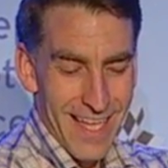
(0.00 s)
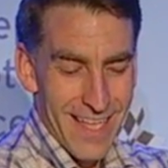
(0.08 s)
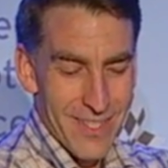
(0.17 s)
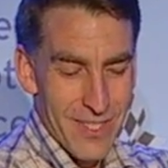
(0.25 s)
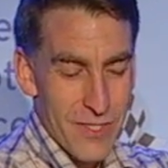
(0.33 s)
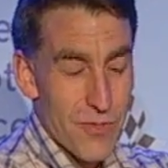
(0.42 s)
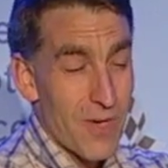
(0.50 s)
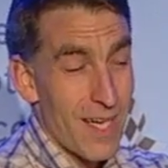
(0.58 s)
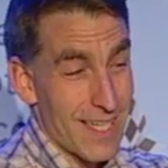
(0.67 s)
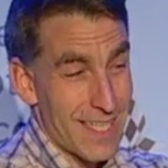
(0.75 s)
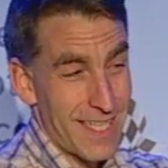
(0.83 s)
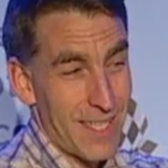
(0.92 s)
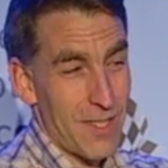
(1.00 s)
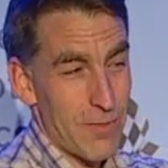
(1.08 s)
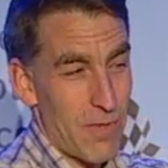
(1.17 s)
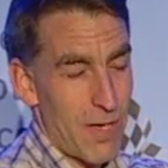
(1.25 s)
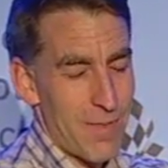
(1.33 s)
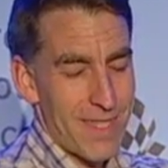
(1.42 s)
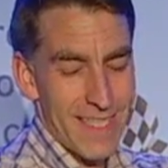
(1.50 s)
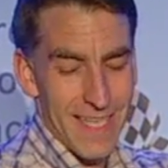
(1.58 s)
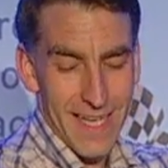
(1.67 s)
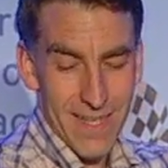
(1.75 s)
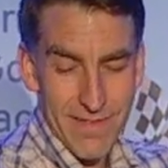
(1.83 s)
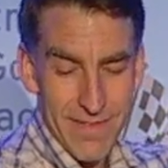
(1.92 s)
there's a drunk called
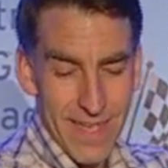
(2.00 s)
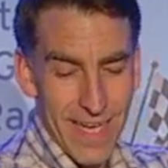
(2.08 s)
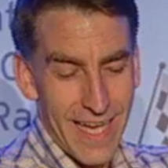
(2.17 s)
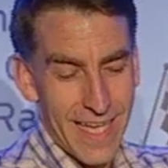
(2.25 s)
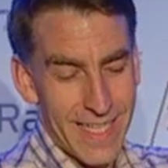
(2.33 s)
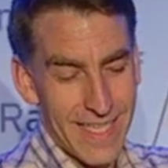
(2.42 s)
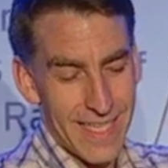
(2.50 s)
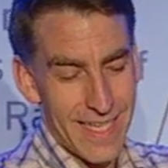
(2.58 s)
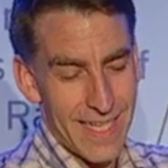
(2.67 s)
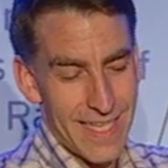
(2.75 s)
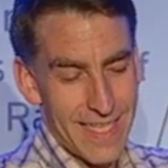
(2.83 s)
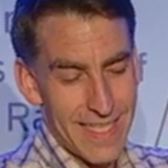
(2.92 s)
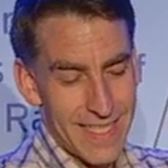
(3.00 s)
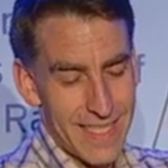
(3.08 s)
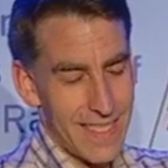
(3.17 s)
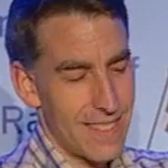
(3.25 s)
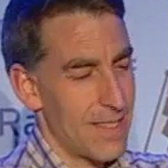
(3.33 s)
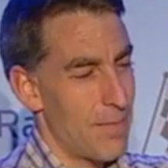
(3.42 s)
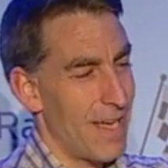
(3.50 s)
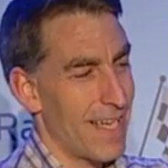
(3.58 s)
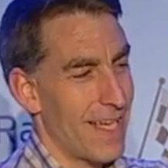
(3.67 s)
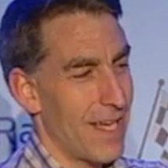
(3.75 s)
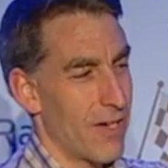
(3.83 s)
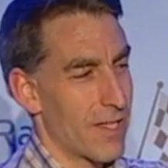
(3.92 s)
Marmeladov, and he sees the main
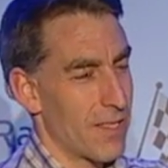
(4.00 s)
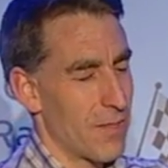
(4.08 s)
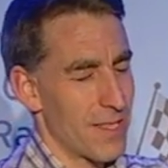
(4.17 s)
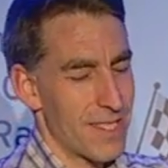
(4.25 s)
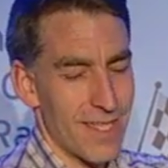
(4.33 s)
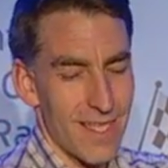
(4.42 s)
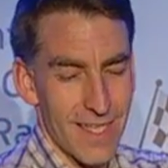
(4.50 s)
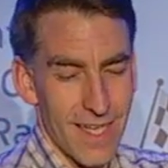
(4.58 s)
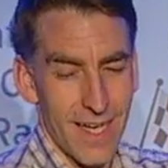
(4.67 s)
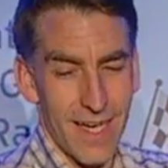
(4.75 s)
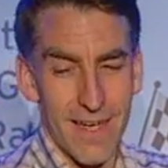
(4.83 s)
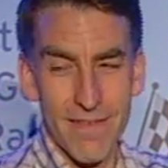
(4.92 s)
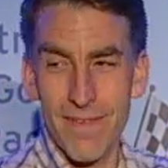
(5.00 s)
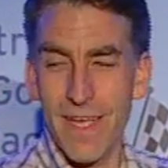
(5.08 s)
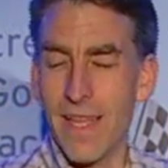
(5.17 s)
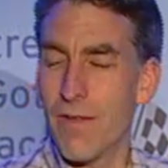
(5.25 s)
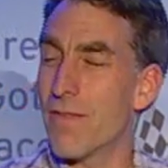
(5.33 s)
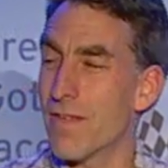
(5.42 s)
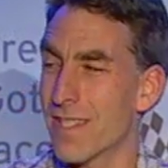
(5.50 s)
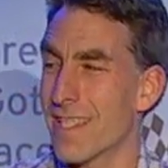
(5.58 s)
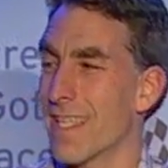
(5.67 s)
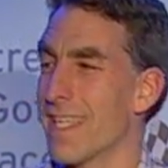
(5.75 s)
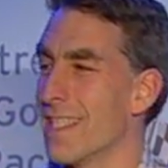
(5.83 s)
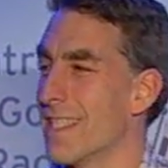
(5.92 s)
character, Raskolnikov, and the first
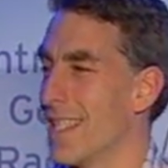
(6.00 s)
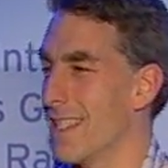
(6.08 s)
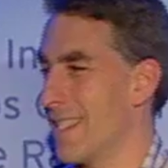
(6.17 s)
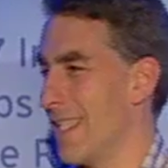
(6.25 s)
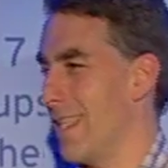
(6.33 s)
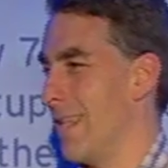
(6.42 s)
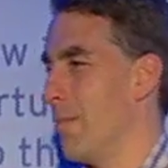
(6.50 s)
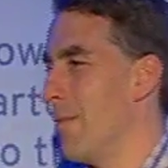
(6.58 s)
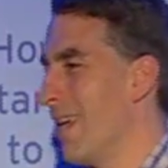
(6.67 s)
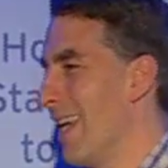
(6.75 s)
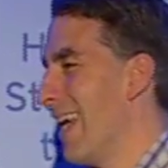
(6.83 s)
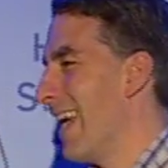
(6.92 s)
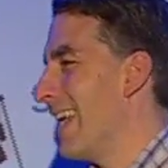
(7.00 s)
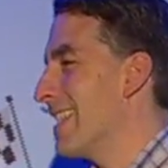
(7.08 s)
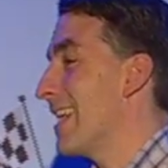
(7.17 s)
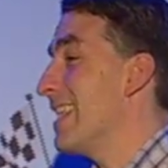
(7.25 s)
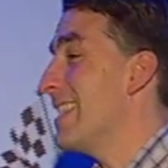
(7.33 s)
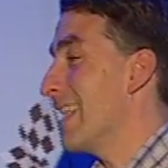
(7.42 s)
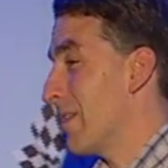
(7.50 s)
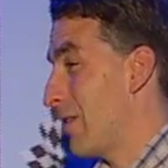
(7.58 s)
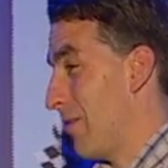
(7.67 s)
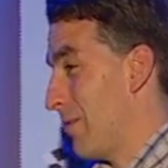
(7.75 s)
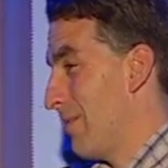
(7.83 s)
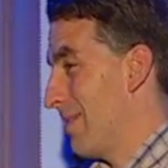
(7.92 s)
thing he says to him is, I dare
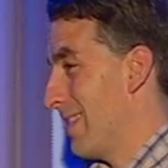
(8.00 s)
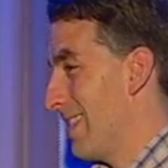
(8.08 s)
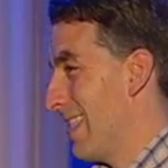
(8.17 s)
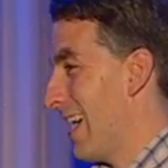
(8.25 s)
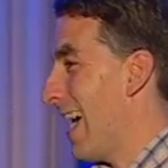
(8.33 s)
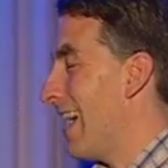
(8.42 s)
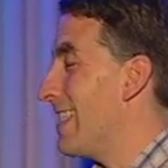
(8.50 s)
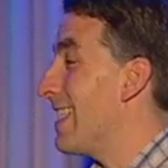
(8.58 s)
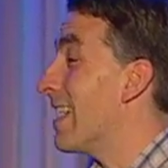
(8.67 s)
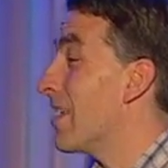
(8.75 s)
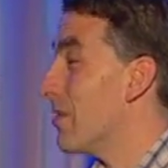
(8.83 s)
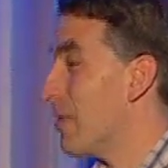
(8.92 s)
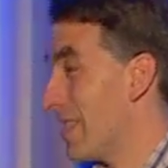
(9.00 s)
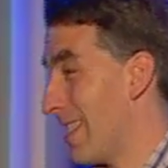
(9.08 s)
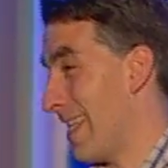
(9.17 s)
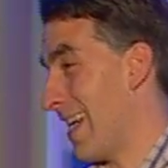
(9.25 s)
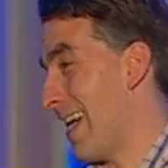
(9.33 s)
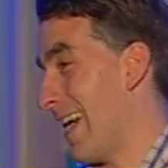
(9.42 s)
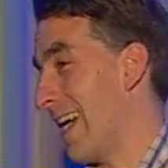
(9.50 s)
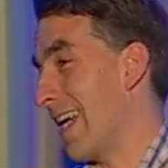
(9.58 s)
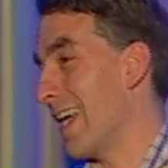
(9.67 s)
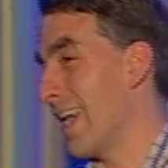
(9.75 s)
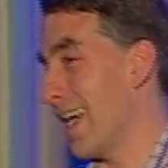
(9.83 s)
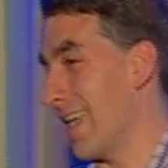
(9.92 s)
you to deny
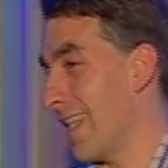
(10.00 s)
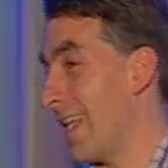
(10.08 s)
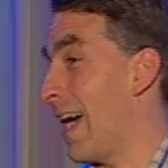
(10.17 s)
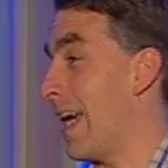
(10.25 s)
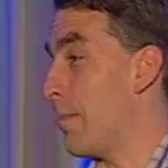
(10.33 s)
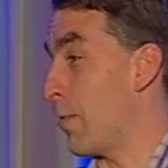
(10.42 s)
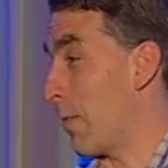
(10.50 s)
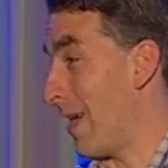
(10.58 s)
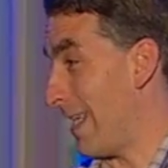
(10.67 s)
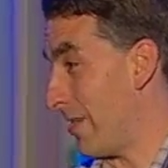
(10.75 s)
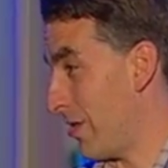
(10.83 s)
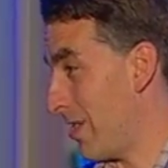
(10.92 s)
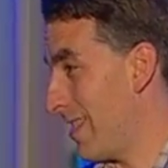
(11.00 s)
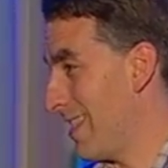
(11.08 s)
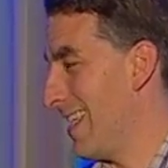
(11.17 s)
that I am a wretch.